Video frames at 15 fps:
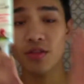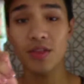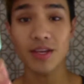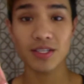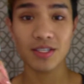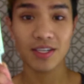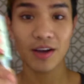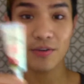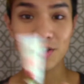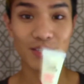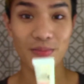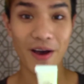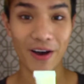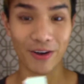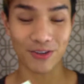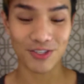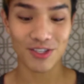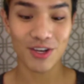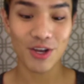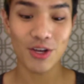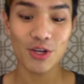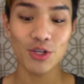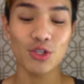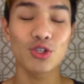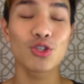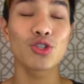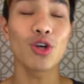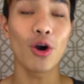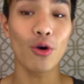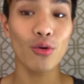This stuff smells
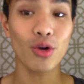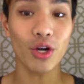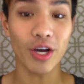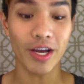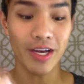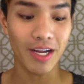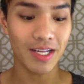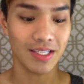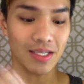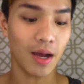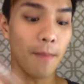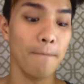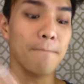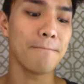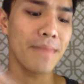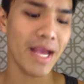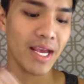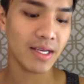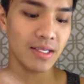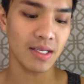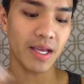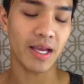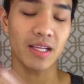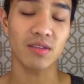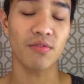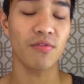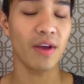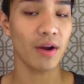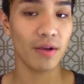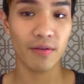so good. It's amazing. It's
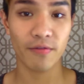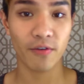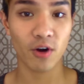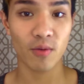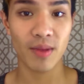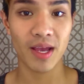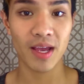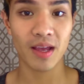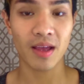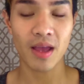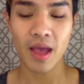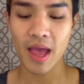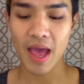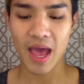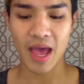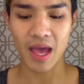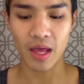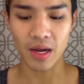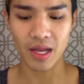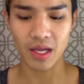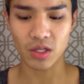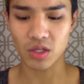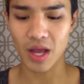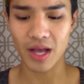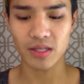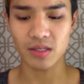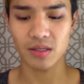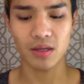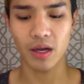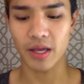very firming, and it
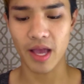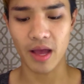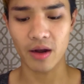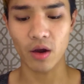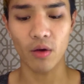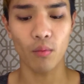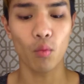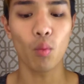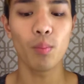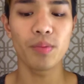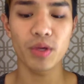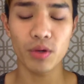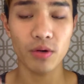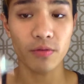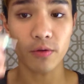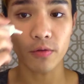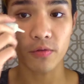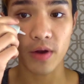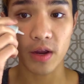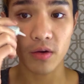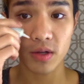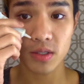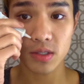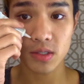has, again, a beautiful fragrance.